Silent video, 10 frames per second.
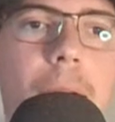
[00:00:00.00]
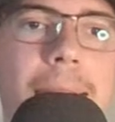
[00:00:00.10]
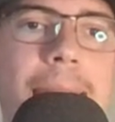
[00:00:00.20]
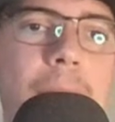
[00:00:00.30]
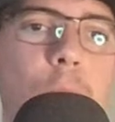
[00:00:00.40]

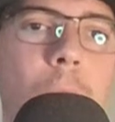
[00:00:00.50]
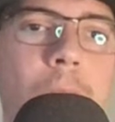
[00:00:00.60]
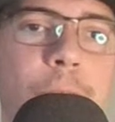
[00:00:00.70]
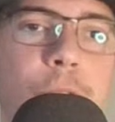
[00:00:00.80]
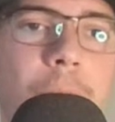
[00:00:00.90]
I can't
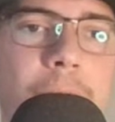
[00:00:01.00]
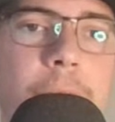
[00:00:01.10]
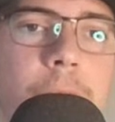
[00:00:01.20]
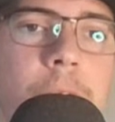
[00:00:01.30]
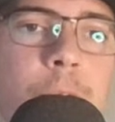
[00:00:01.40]
wait for
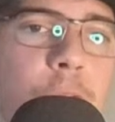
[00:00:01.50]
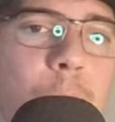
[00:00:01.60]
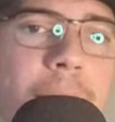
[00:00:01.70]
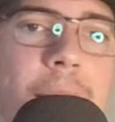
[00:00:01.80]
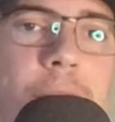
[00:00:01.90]

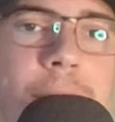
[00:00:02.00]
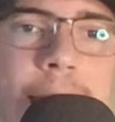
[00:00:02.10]
the regular